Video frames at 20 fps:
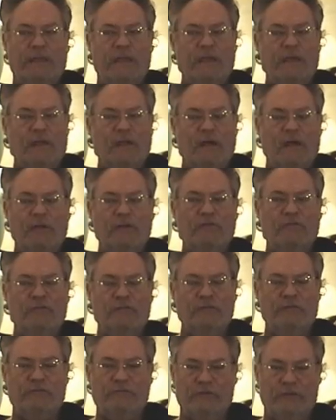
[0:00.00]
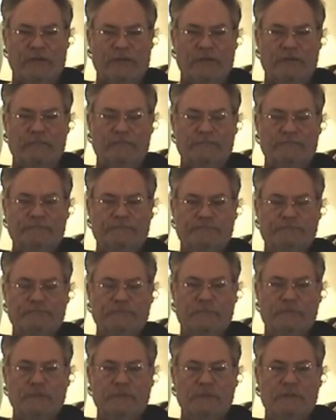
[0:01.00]
I can't honestly say.
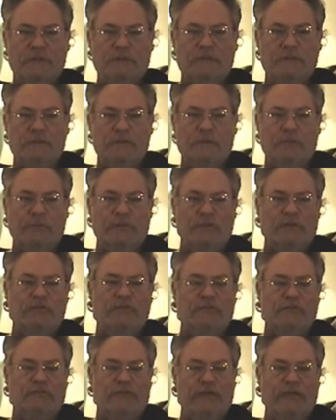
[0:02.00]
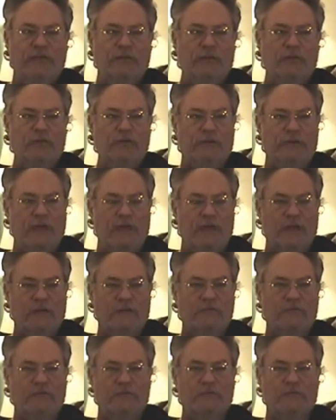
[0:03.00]
But let's just take a look
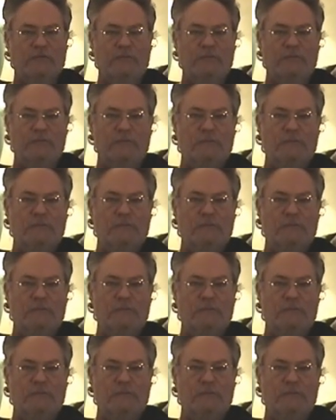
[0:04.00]
at